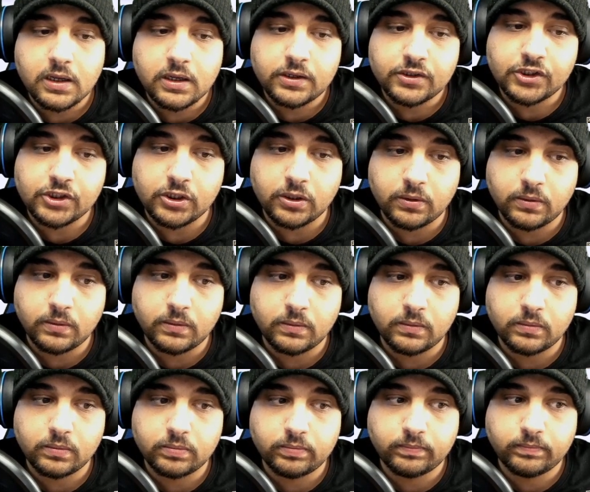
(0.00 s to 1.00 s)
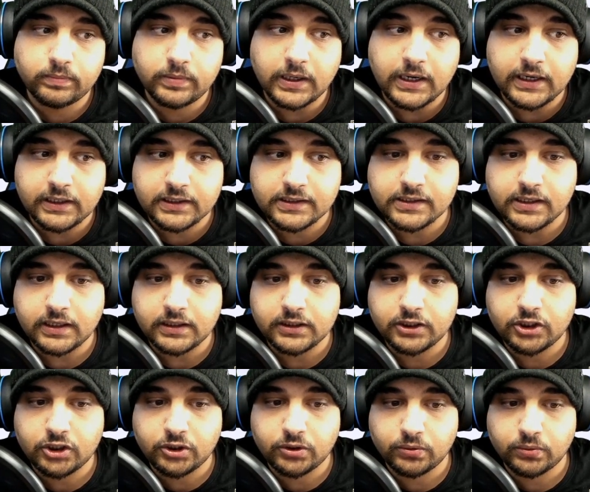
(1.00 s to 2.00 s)
So I decided
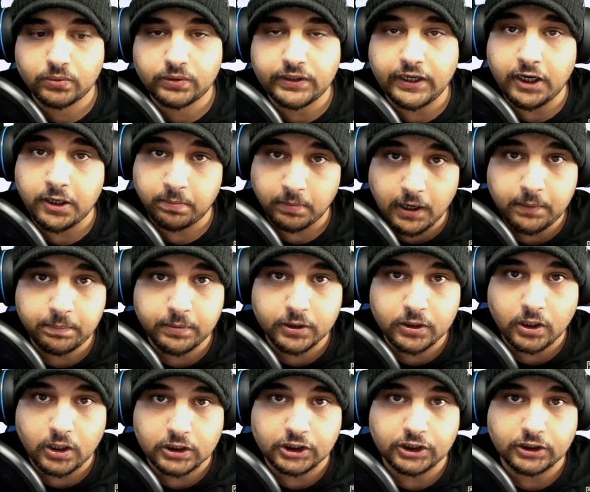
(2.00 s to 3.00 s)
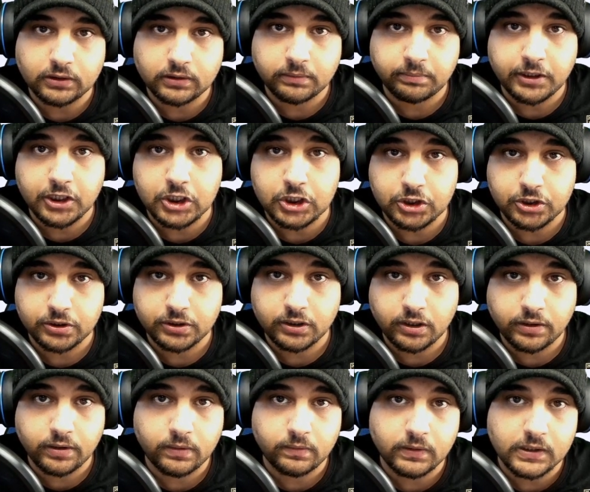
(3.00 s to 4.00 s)
to take my precaution and make sure
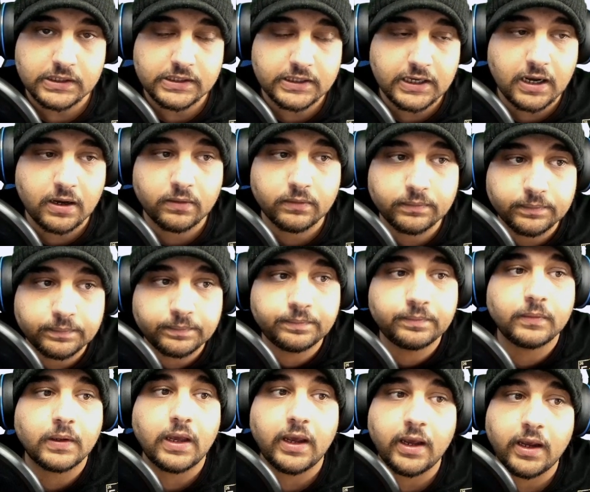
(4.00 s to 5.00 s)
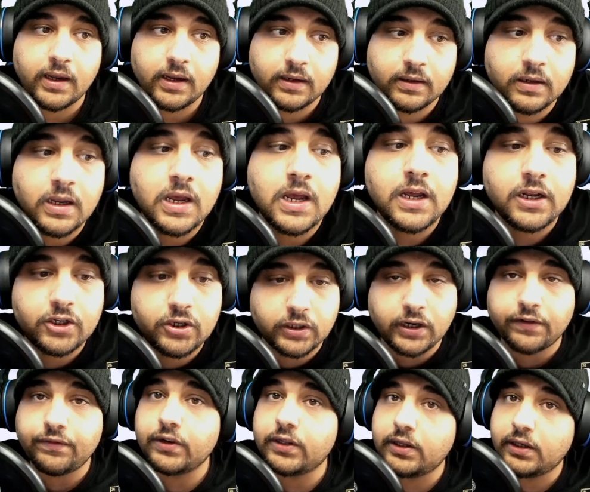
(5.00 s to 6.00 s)
nothing runs out, and took
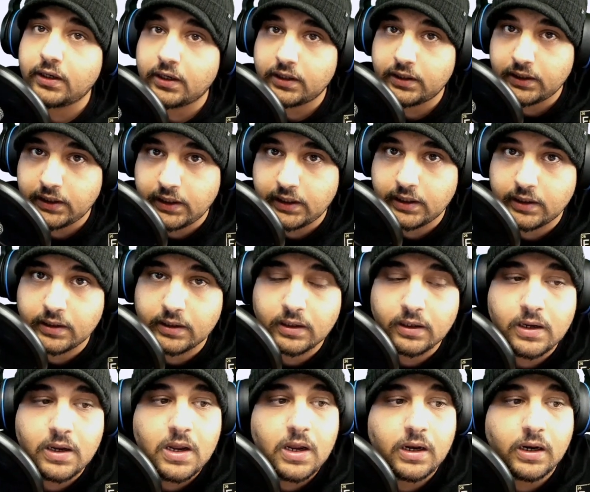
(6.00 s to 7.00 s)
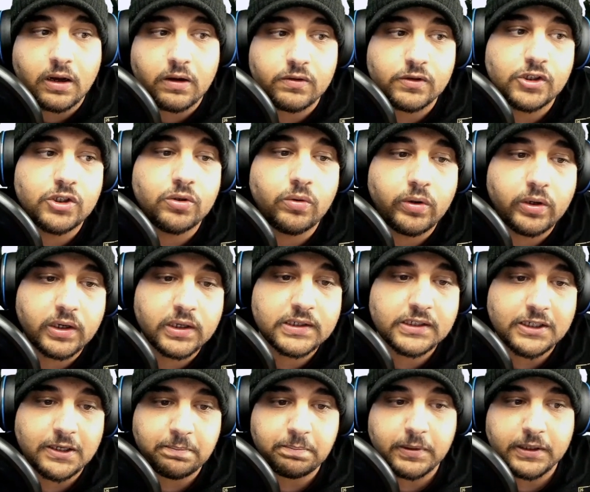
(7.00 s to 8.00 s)
everything I needed. Now, I was doing this
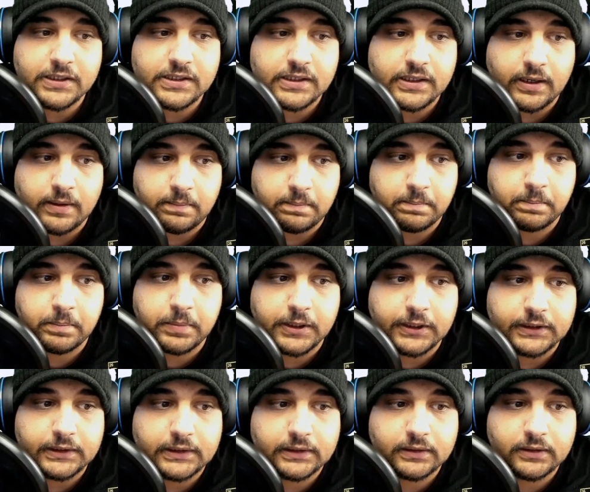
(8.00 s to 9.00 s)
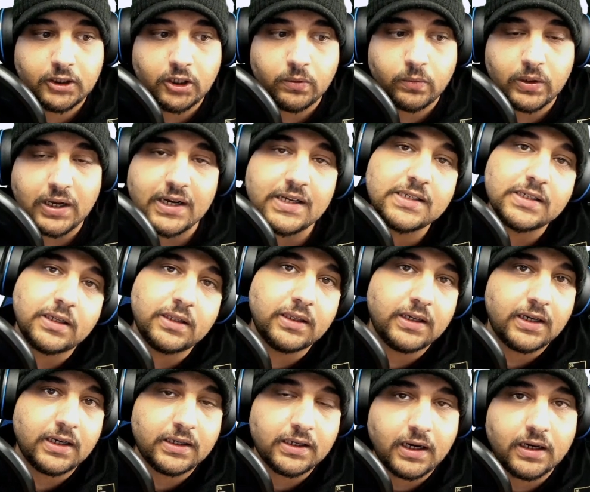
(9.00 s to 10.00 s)
step by step, but, you know, when I saw
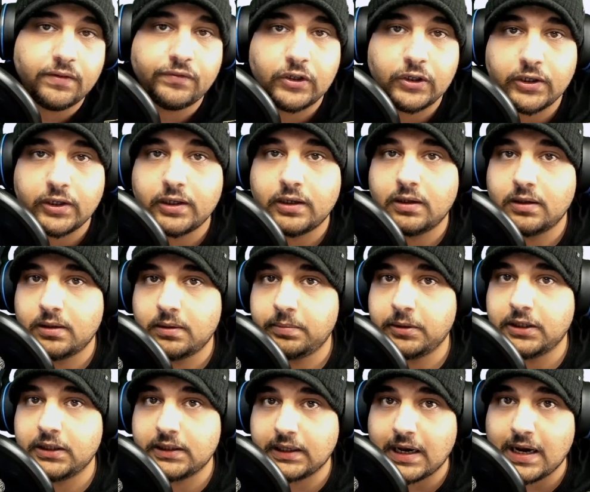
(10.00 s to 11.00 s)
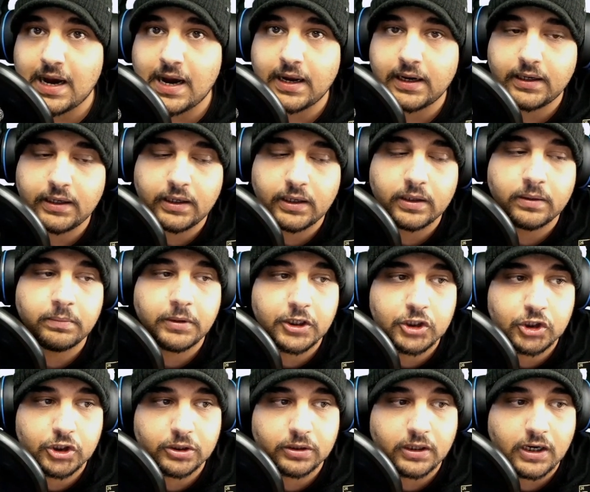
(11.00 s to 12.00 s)
that, I kind of took it a little bit into high gear, make
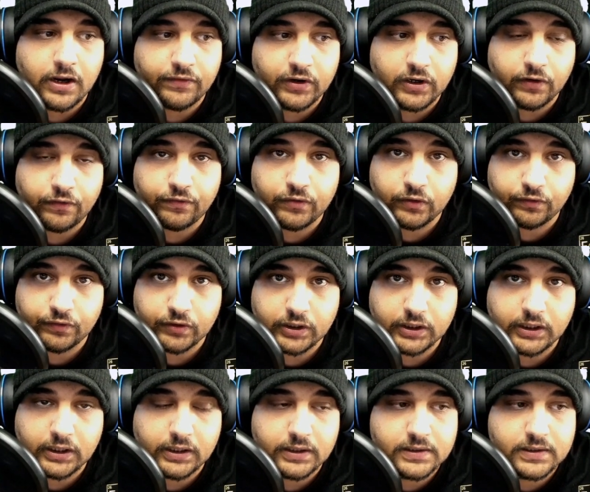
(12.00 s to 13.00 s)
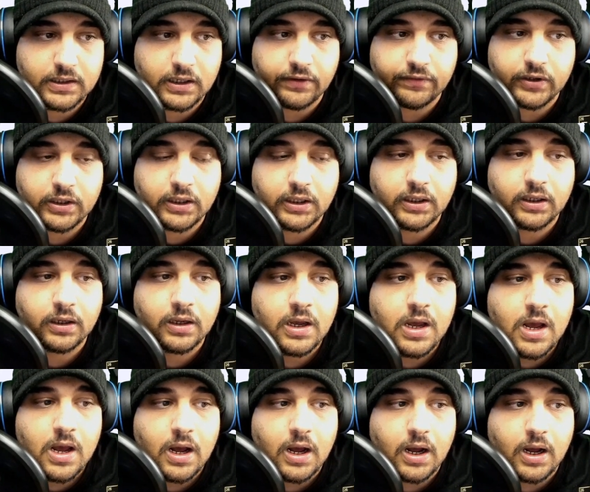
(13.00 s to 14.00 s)
sure I have enough food for the kids and everything,
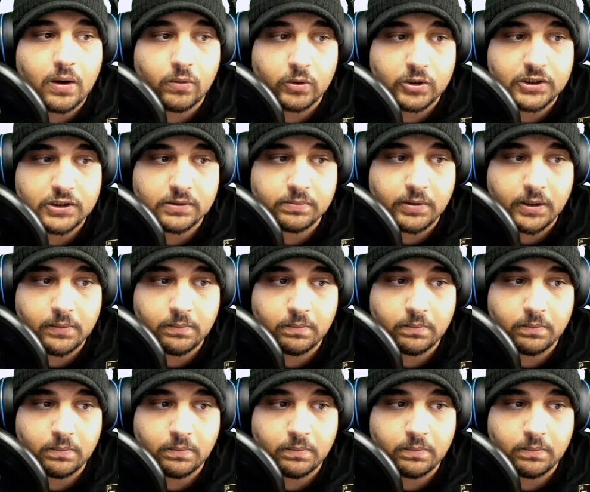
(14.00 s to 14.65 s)
uh, which is my